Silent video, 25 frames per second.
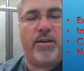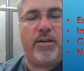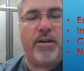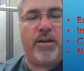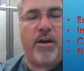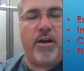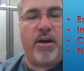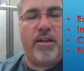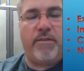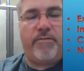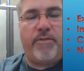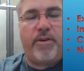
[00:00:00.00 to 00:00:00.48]

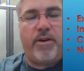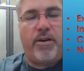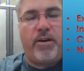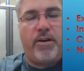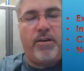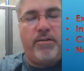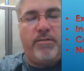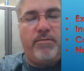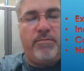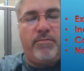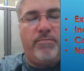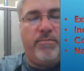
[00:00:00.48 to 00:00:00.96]
all of
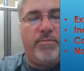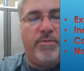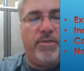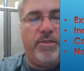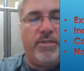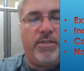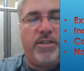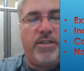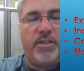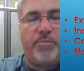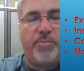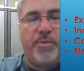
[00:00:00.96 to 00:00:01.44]
our
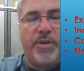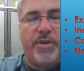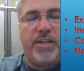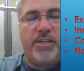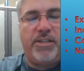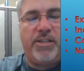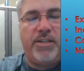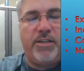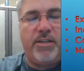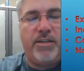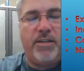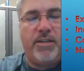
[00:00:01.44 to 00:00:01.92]

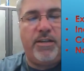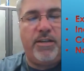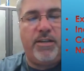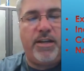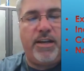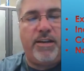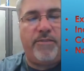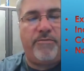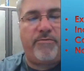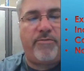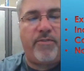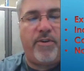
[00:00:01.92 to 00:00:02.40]
suspension
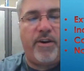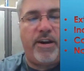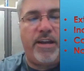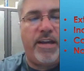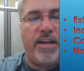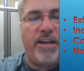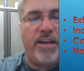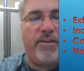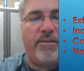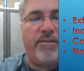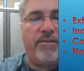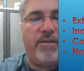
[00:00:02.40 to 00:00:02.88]
and front
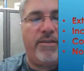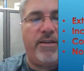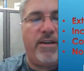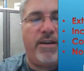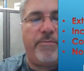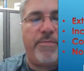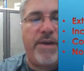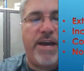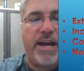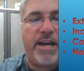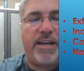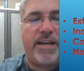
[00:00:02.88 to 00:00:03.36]
end
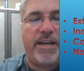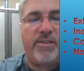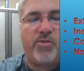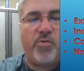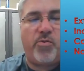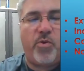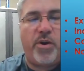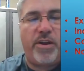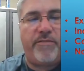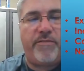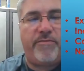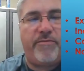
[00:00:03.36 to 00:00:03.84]
back in
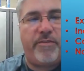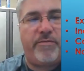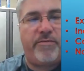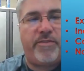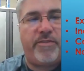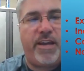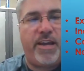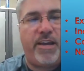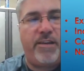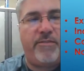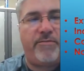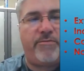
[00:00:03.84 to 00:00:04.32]

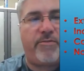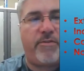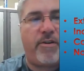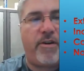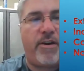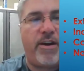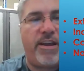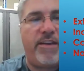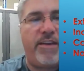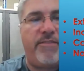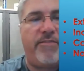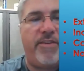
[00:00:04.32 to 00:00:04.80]
2015 for
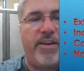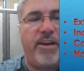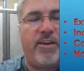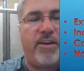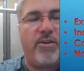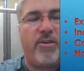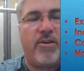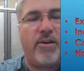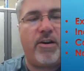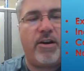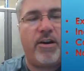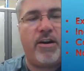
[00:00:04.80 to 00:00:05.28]
our EV
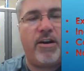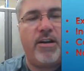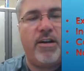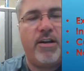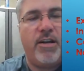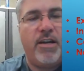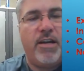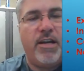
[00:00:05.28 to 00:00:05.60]
car.